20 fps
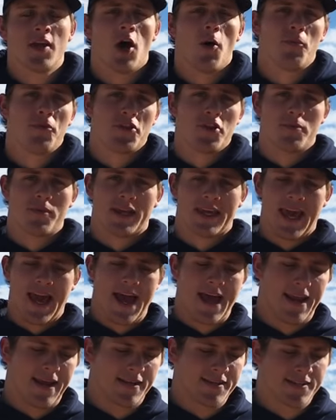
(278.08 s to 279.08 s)
help with your
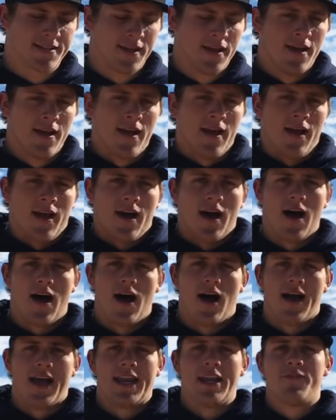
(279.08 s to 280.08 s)
mechanics.
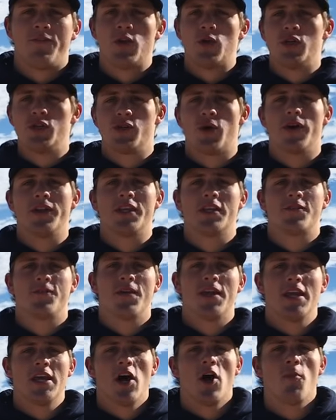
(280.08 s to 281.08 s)
And if you enjoyed this
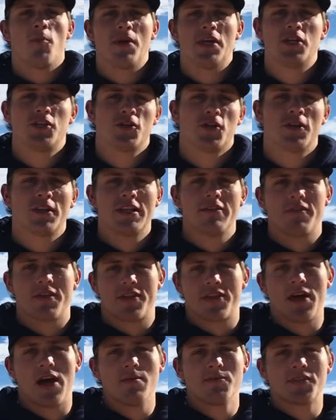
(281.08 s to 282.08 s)
video, be sure to leave a
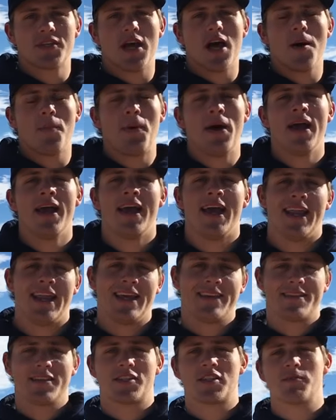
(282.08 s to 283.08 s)
thumbs up and
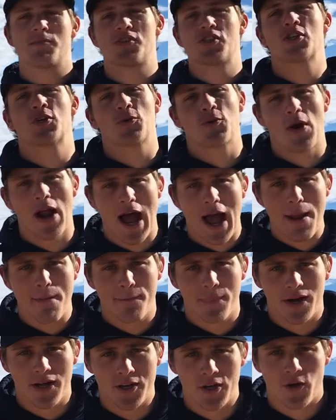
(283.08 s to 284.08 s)
hit the
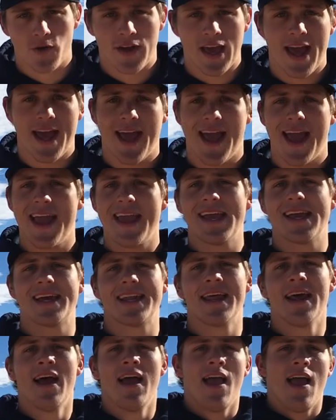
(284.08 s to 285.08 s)
subscribe button, okay?
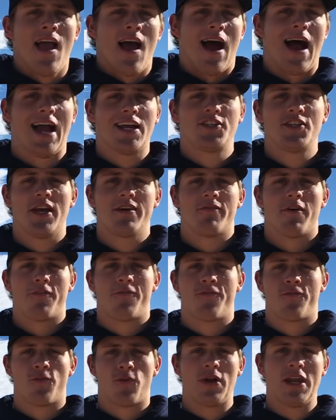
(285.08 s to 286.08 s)
And I actually have a
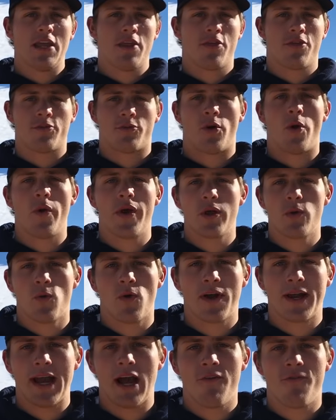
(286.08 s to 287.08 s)
free throwing
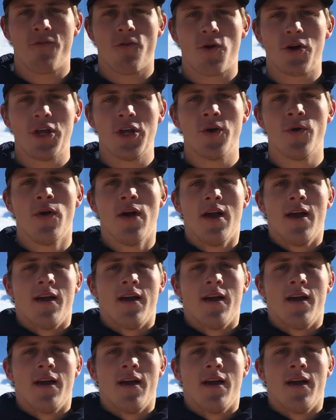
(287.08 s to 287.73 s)
workout for you